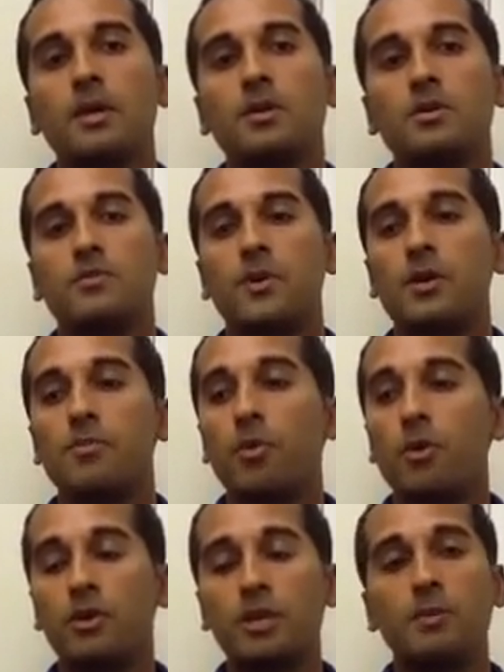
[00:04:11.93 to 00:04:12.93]
So it's very
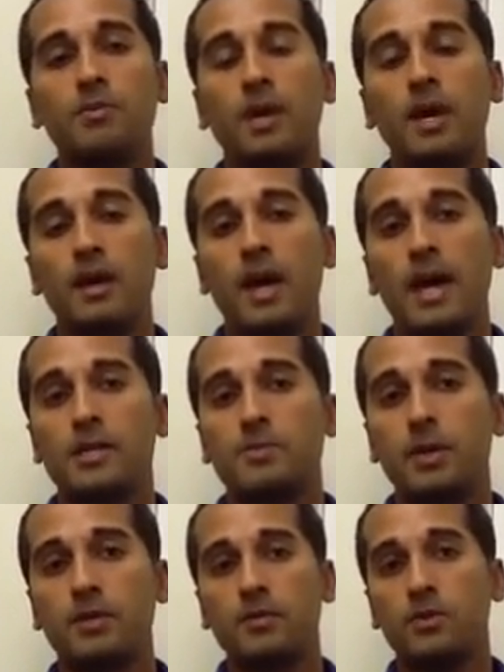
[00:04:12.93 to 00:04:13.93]
important to keep that
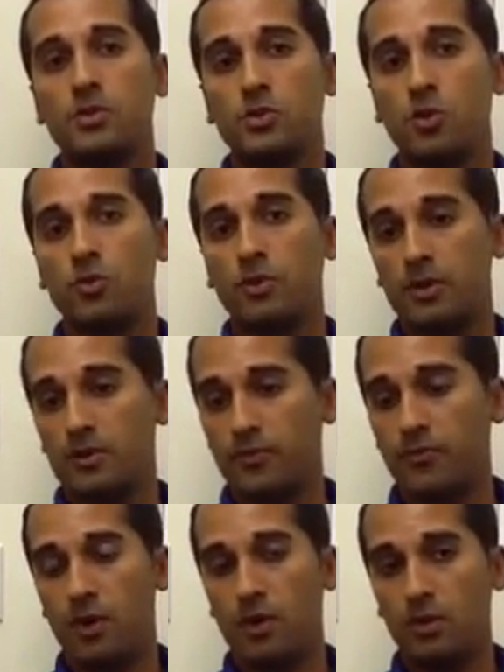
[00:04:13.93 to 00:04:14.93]
aspect of your shoulder in the
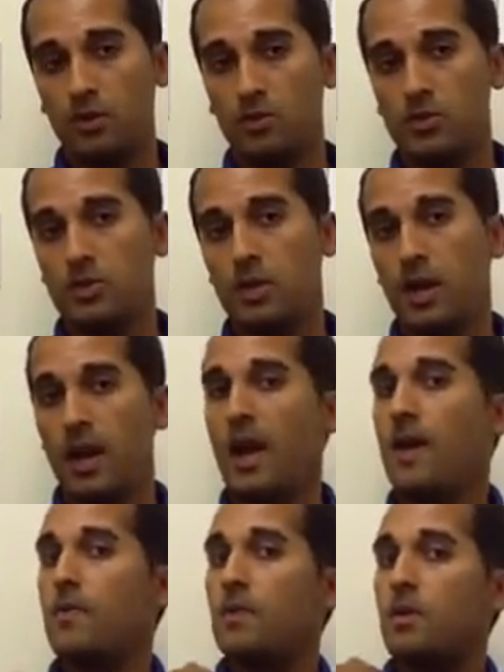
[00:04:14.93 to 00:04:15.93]
front loose
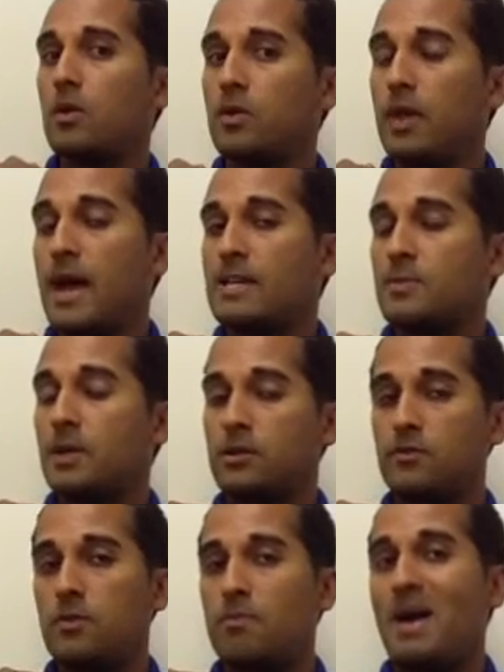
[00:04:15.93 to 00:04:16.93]
and the aspect
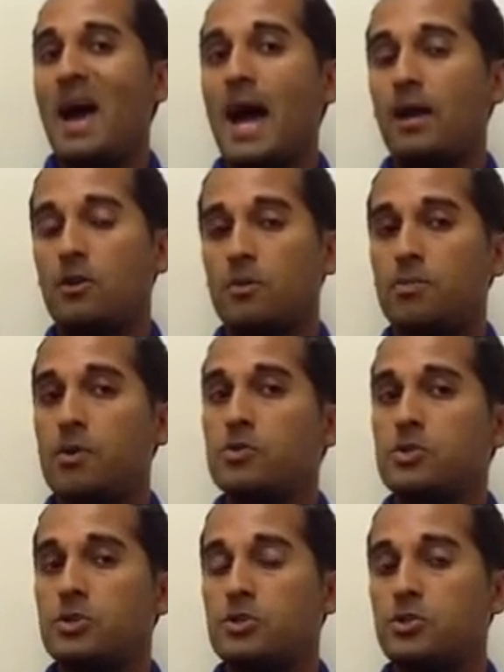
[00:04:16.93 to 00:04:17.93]
of your back, your
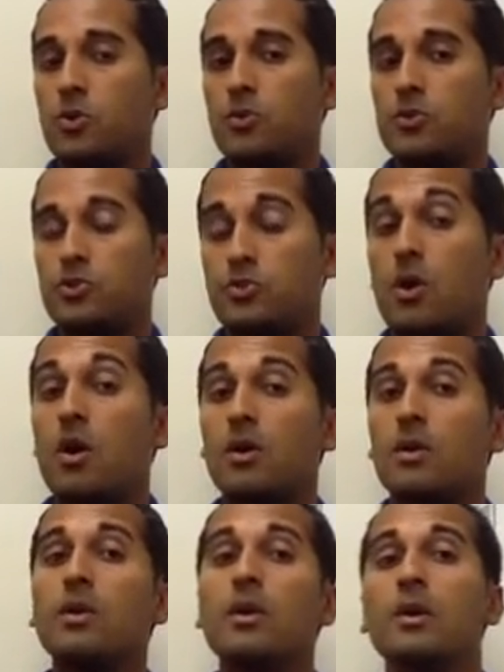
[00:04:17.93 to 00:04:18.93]
posterior shoulder, strong.
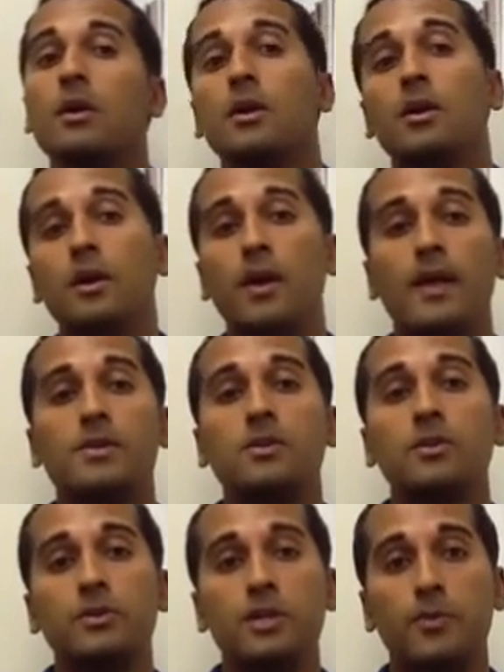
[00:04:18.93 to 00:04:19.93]
And that's a
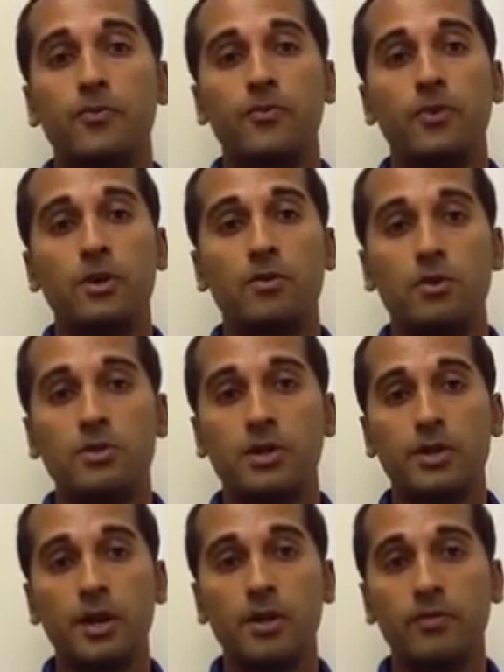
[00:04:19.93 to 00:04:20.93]
little tip for your
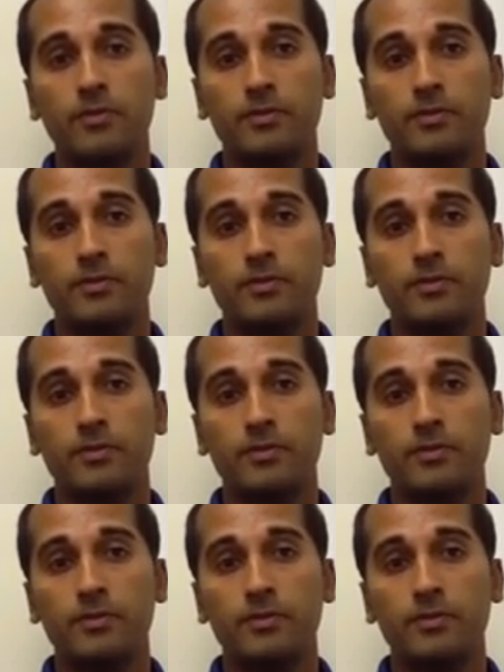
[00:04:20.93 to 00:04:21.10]
rotator cuff.